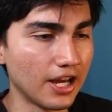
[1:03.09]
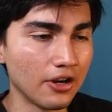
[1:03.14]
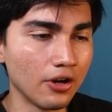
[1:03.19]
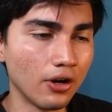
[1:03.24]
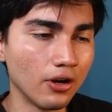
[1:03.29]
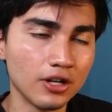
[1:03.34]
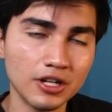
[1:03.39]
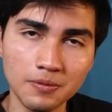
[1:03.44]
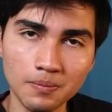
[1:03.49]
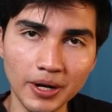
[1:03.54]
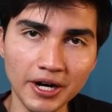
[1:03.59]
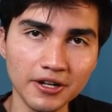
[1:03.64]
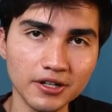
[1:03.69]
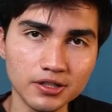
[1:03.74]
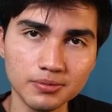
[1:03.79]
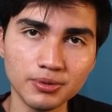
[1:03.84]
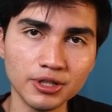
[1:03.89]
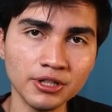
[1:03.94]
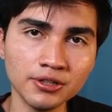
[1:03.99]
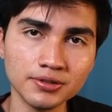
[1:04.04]
And not only in my
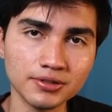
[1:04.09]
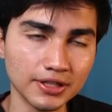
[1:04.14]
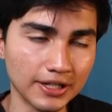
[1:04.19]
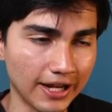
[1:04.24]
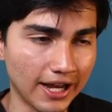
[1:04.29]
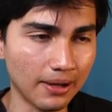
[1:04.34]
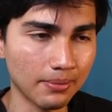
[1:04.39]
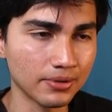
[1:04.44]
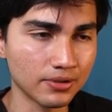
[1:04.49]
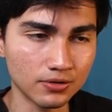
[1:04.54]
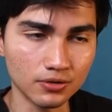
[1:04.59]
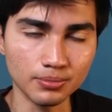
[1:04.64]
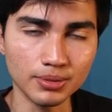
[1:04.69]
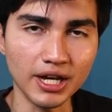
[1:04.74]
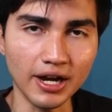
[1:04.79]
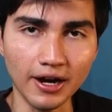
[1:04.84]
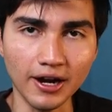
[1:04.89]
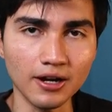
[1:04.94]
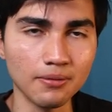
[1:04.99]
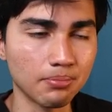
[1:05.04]
experience, it happens to
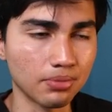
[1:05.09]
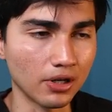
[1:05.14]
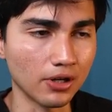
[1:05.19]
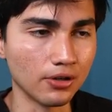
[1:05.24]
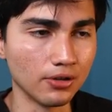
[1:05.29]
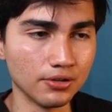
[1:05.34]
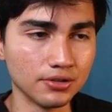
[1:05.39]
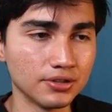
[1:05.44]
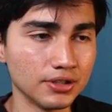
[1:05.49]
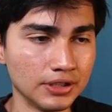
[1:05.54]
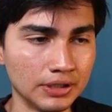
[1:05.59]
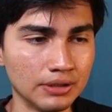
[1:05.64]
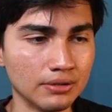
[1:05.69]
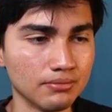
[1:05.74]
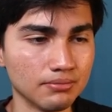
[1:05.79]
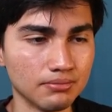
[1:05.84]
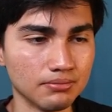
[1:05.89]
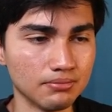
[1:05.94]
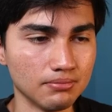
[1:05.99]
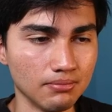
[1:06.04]
be a high priority
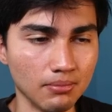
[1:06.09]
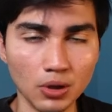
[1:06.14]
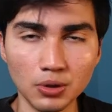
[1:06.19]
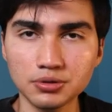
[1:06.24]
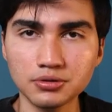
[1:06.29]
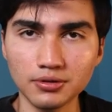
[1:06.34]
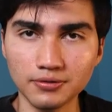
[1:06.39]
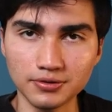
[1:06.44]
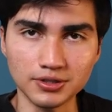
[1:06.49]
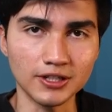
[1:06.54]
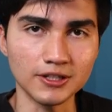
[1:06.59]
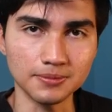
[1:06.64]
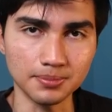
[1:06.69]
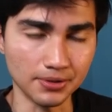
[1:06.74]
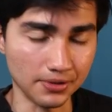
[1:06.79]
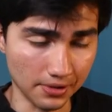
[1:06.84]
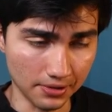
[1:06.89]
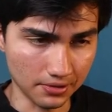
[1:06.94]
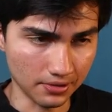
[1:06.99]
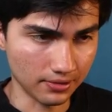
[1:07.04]
in most of
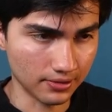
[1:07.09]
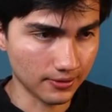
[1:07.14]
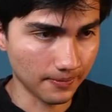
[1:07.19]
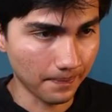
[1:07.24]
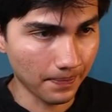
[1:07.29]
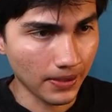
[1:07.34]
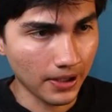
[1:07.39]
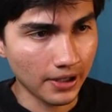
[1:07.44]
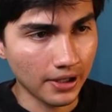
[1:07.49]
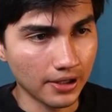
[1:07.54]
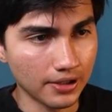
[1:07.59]
chess positions.